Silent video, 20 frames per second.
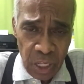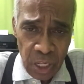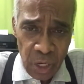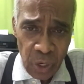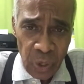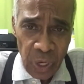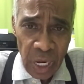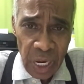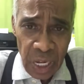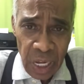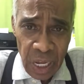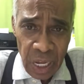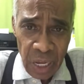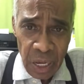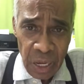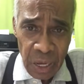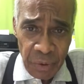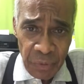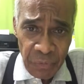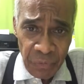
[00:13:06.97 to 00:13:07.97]
you're
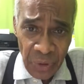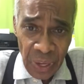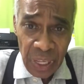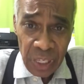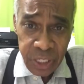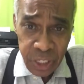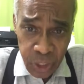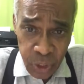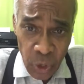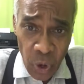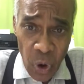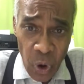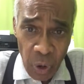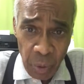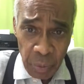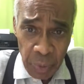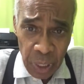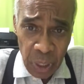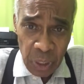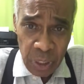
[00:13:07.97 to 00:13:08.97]
gonna feel
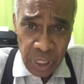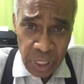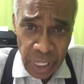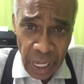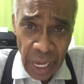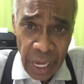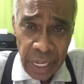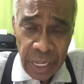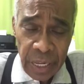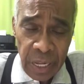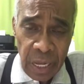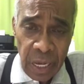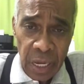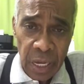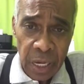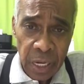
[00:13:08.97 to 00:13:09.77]
strong, because then